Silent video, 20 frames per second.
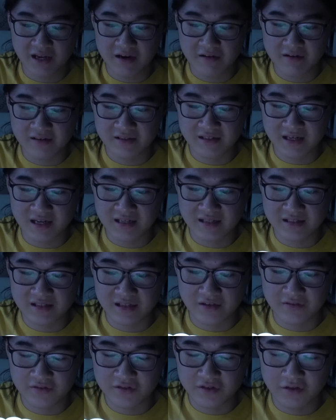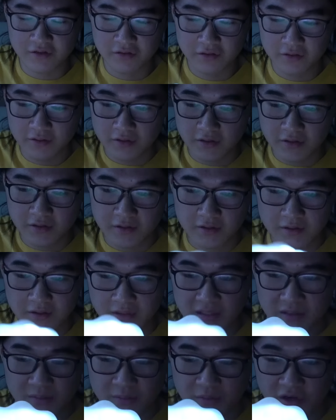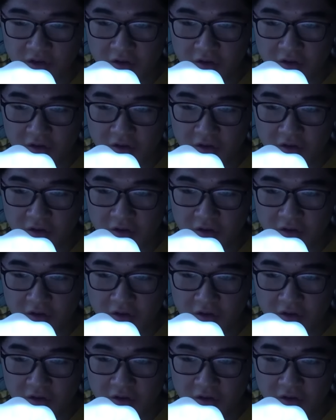air inside and stuff, so... It's pretty